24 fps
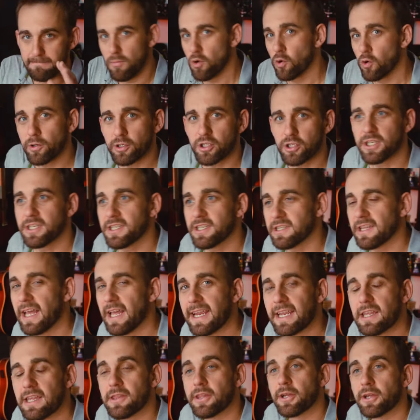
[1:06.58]
more just
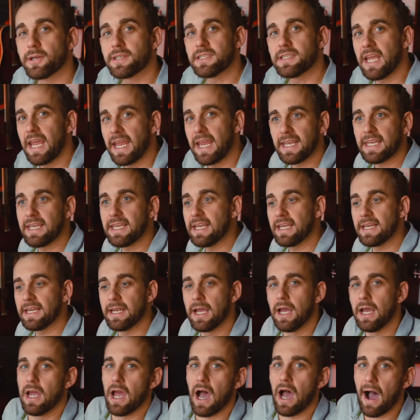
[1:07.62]
like they're
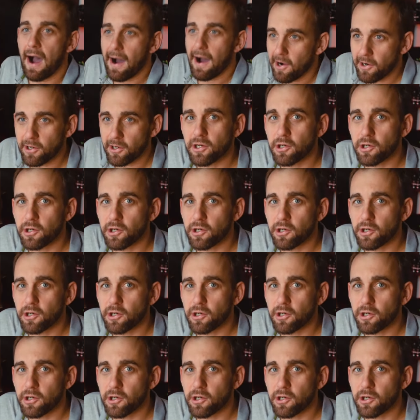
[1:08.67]
taking our